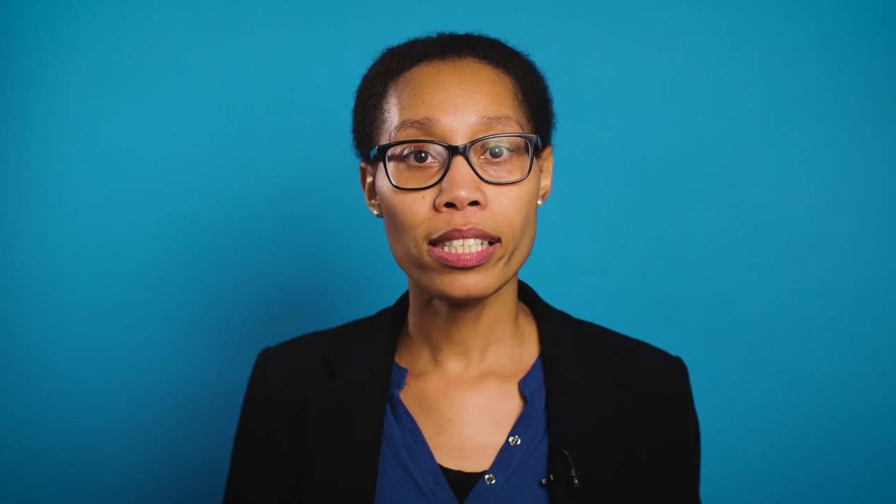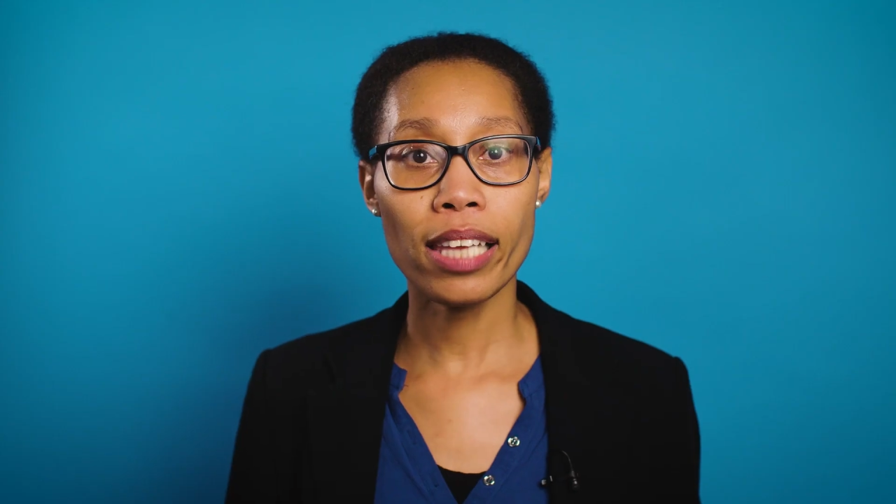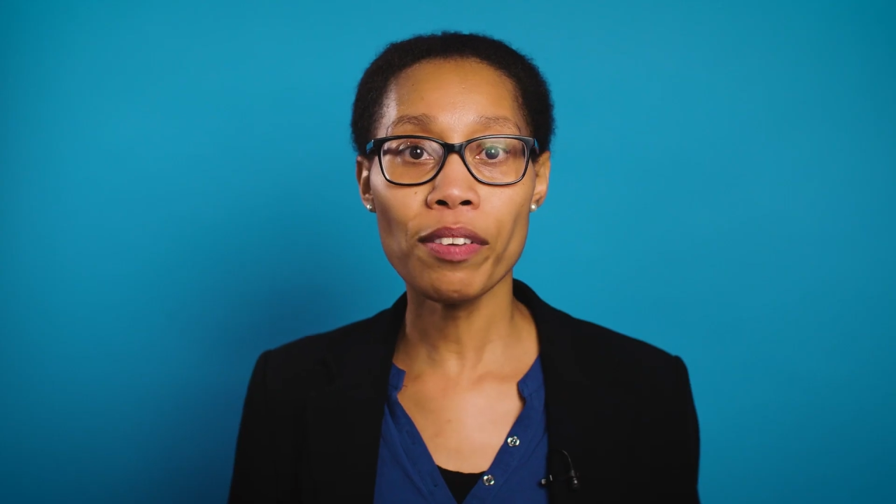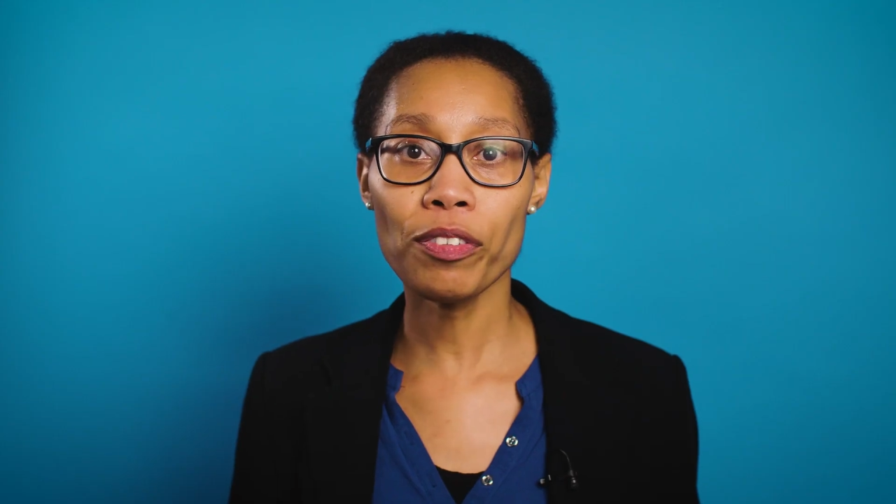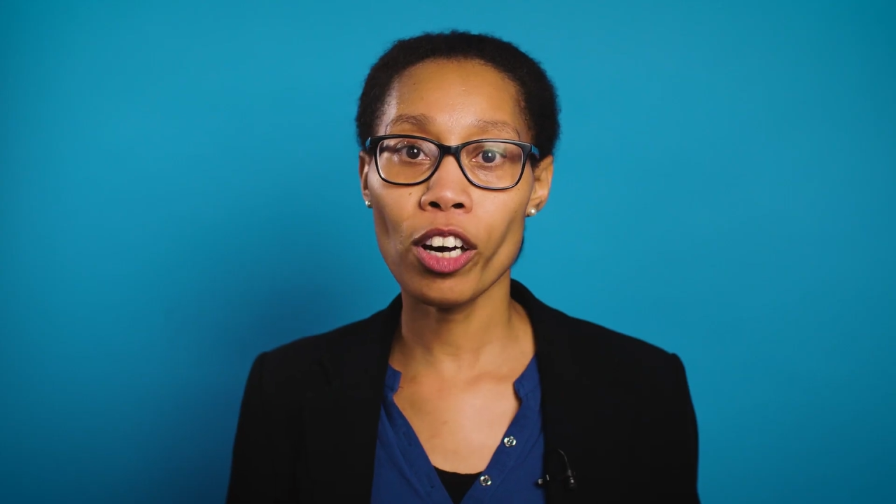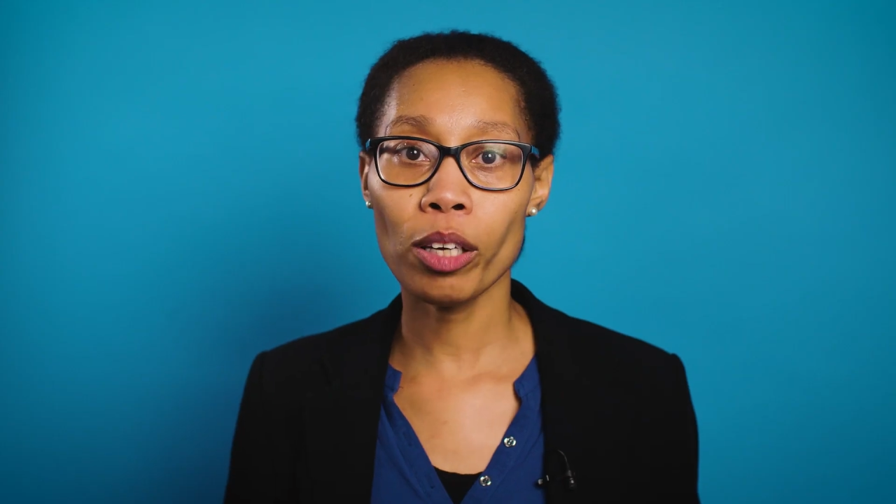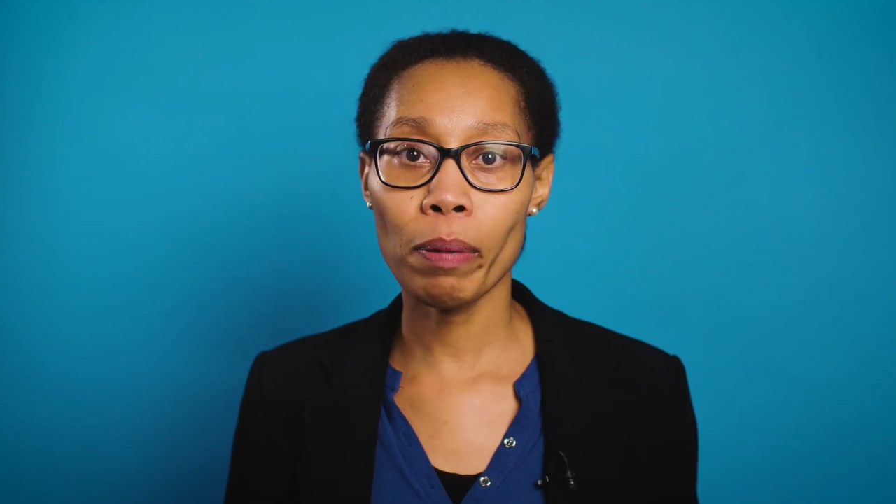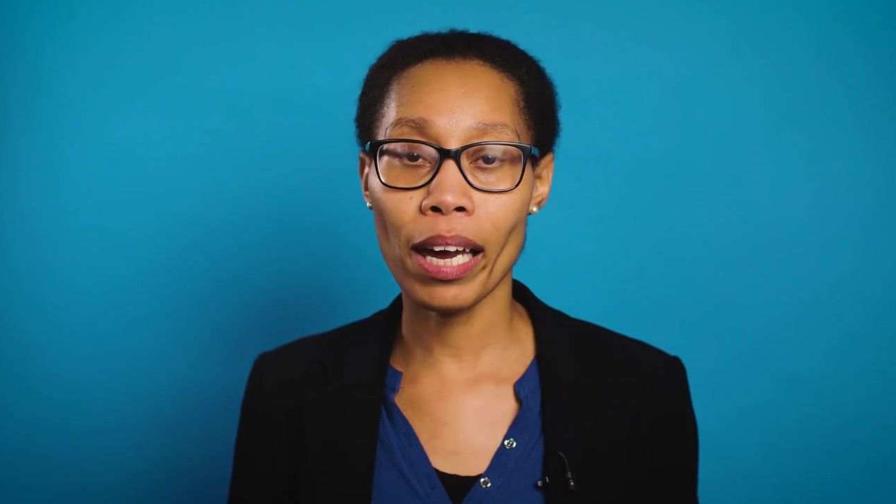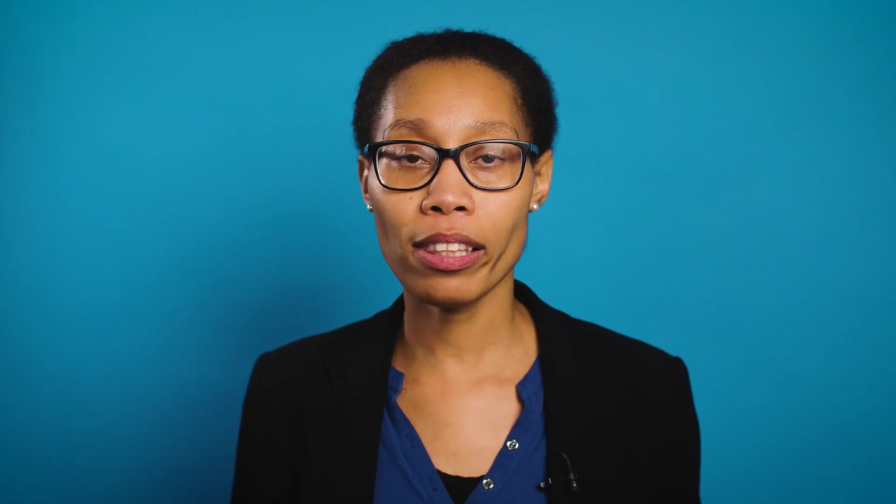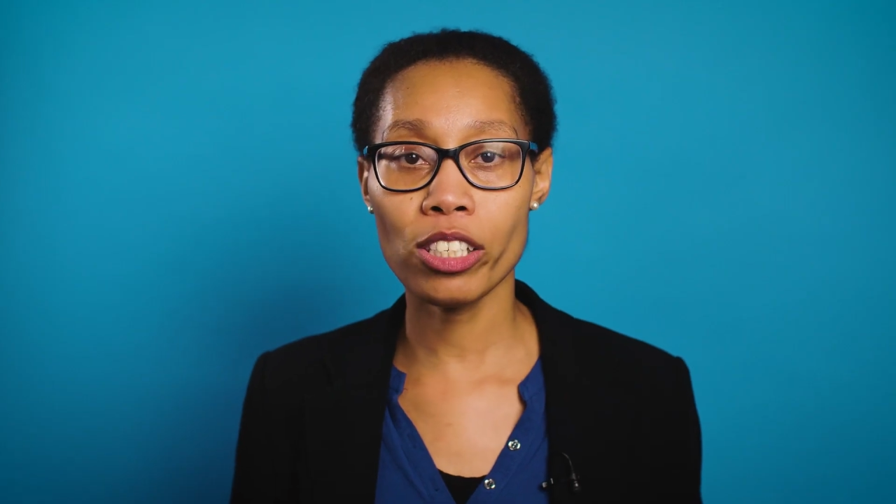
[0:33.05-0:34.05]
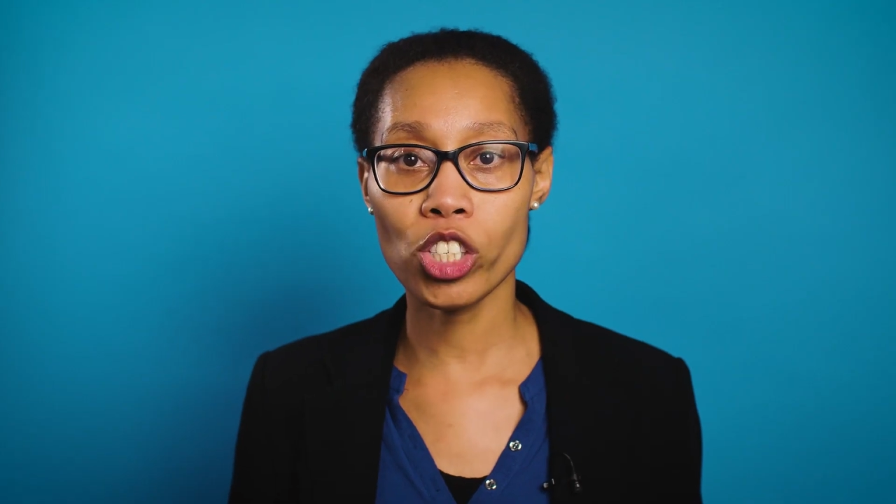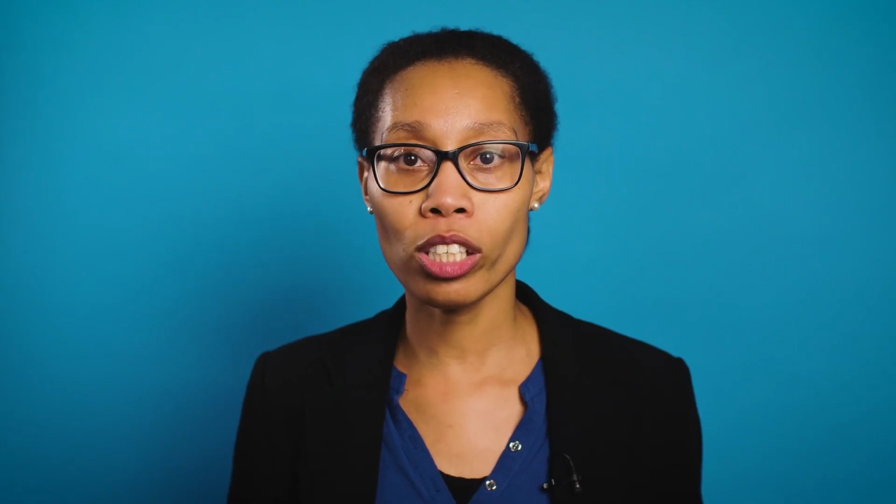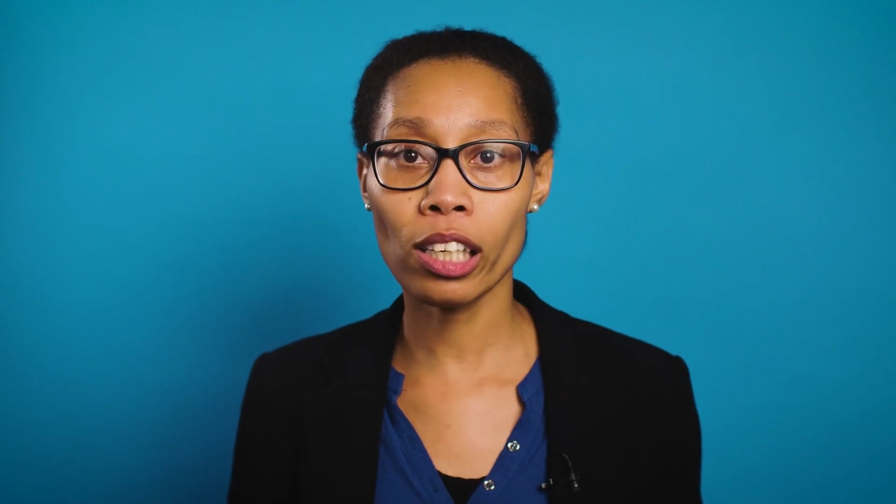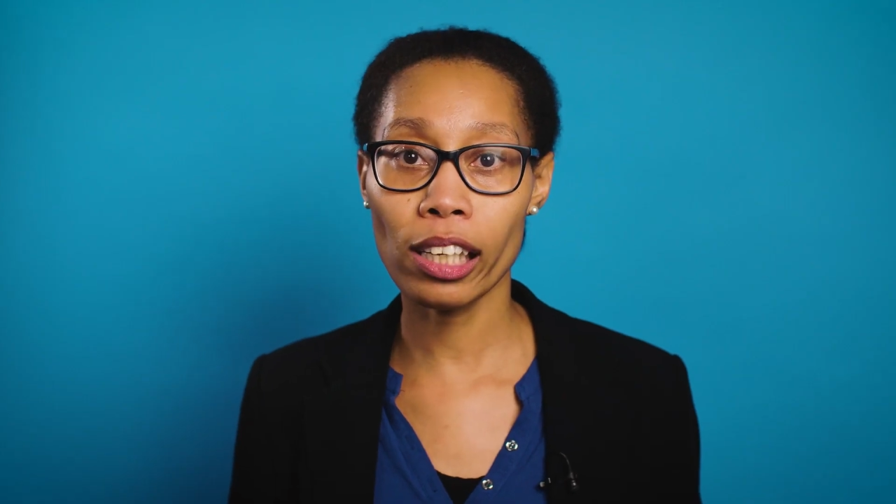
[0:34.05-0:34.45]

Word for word: safeguard pathogen